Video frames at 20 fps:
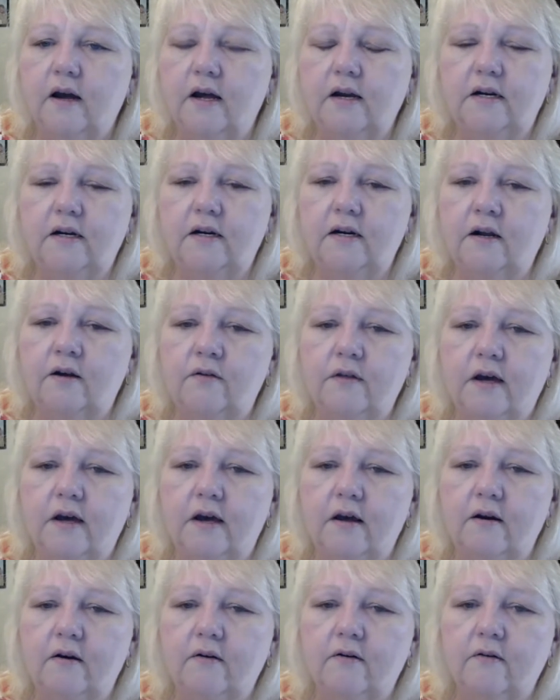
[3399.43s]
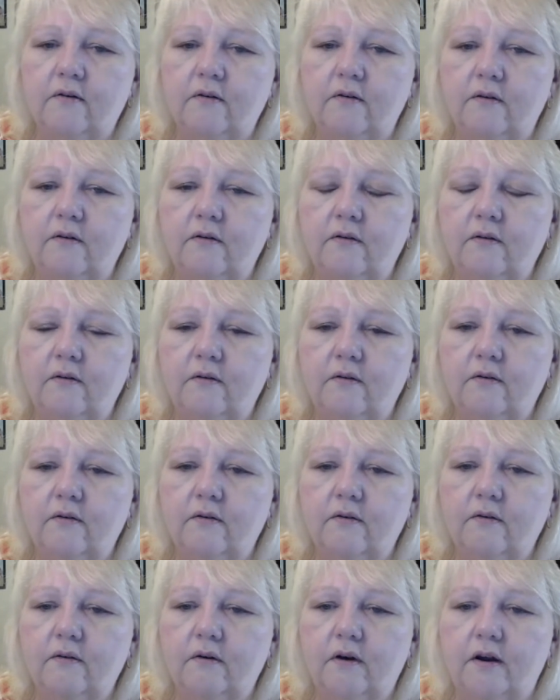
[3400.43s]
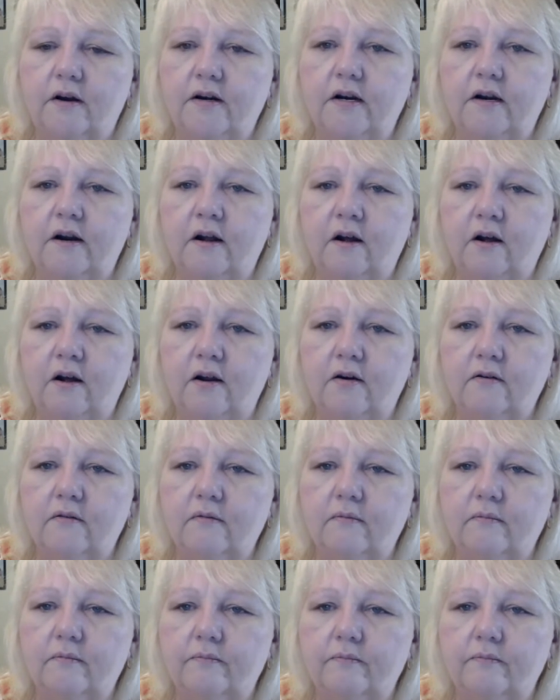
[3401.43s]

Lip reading: I didn't know that. I did not.